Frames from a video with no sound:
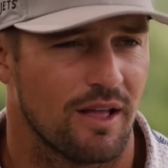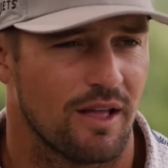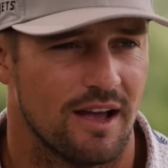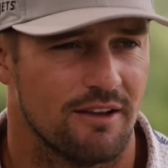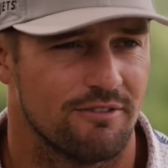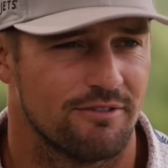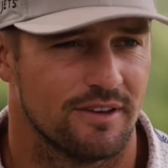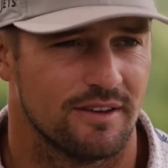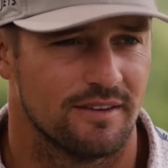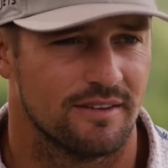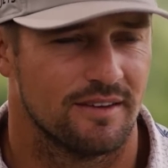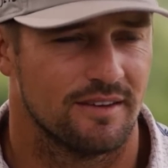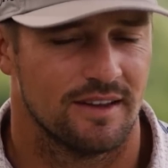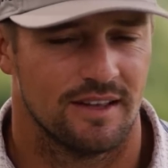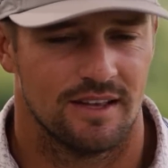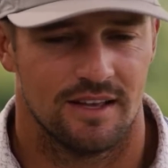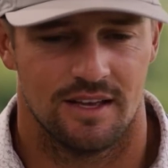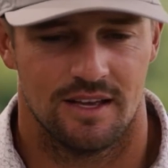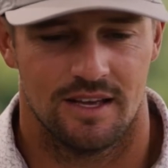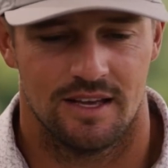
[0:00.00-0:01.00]
life, and
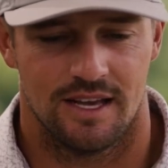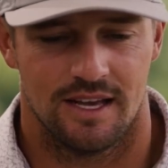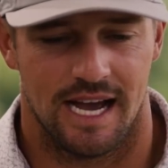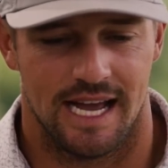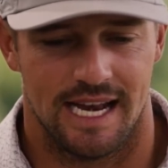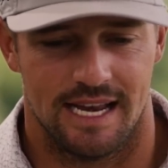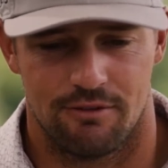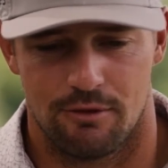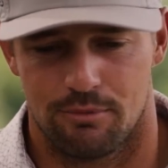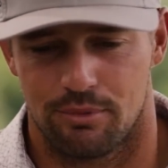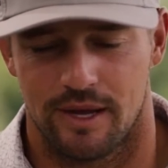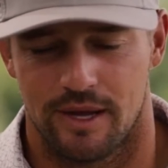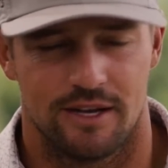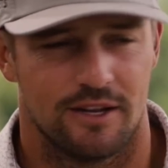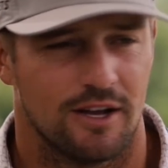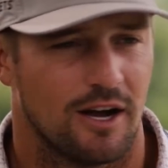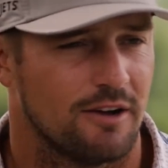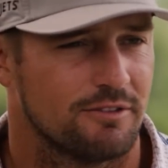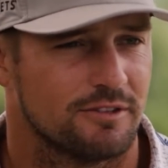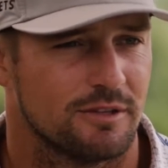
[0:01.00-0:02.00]
I never played
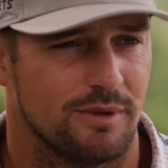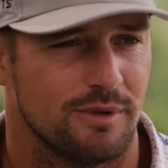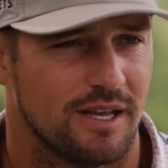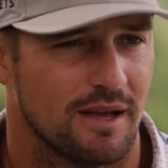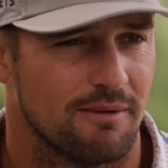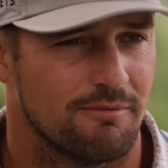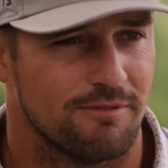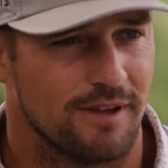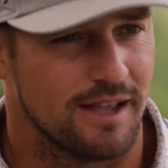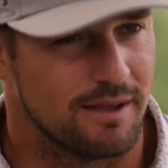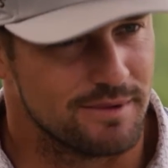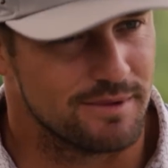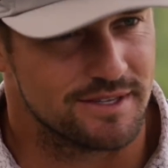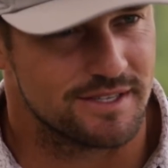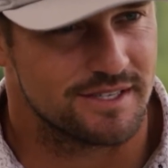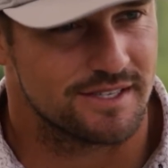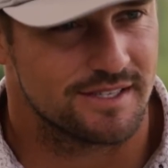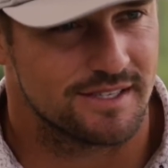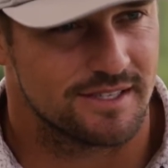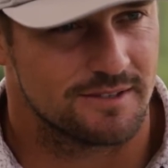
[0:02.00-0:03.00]
golf to become
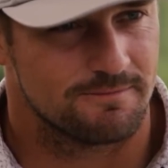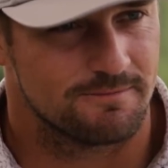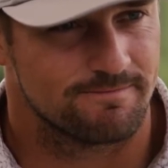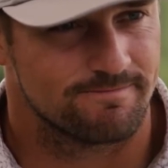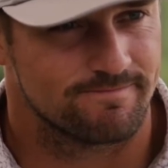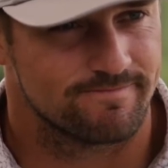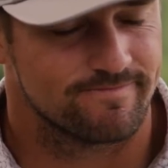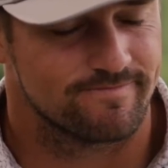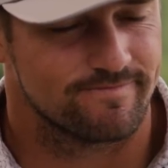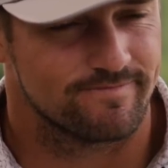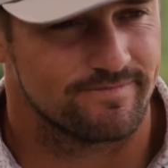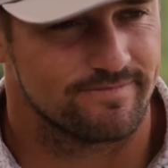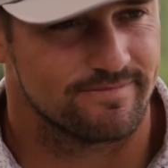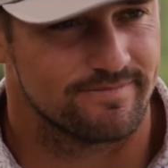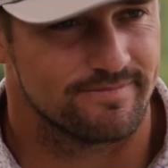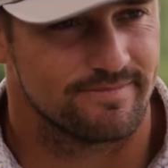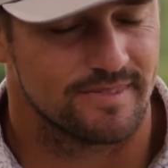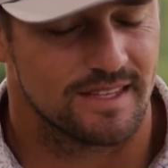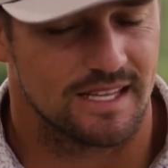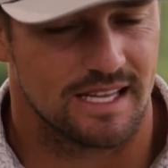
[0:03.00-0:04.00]
famous.
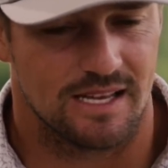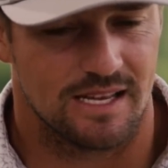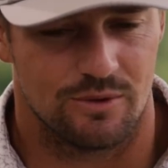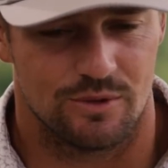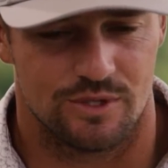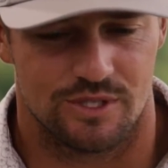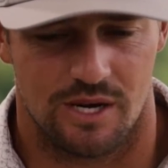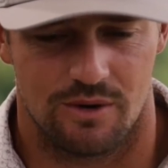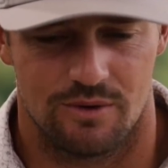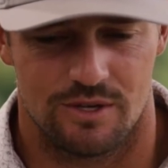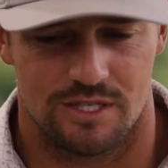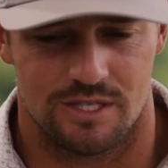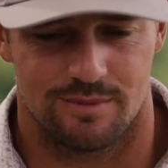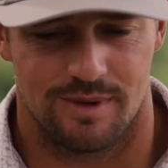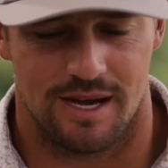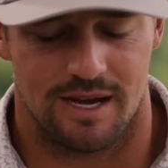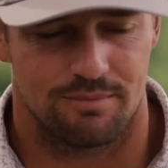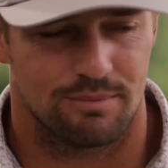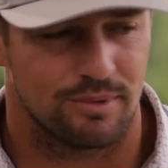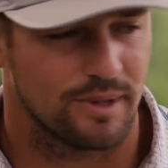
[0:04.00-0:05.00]
It was always
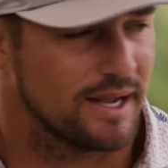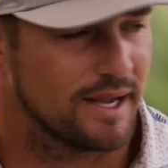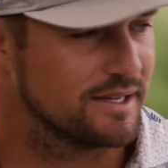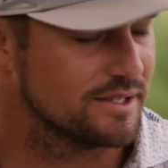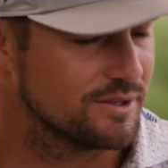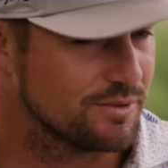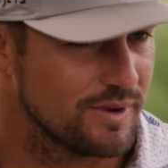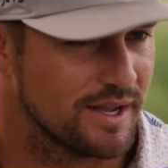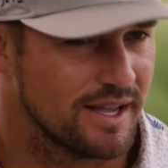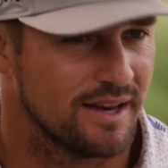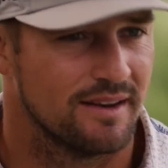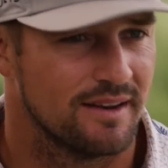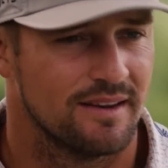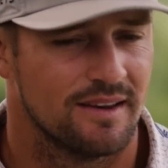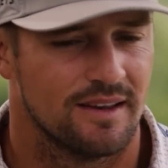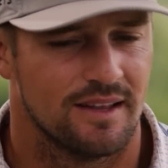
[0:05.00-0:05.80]
about playing to win.